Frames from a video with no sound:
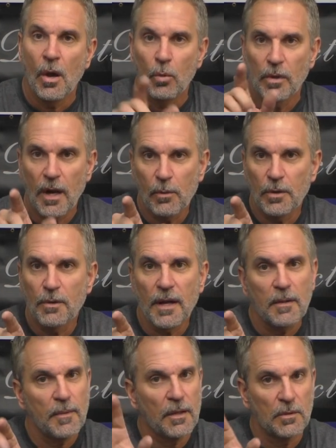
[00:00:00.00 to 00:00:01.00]
What I would
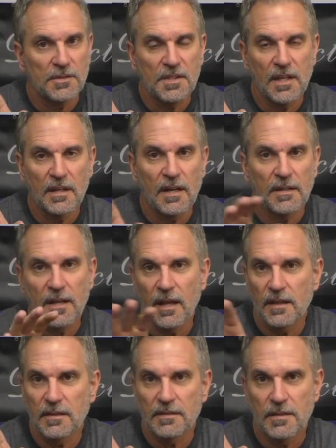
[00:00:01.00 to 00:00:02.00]
recommend, once again, I tell
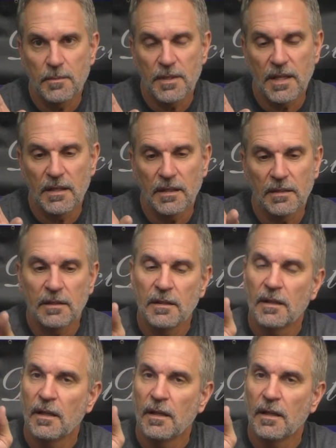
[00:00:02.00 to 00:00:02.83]
you this in the beginning,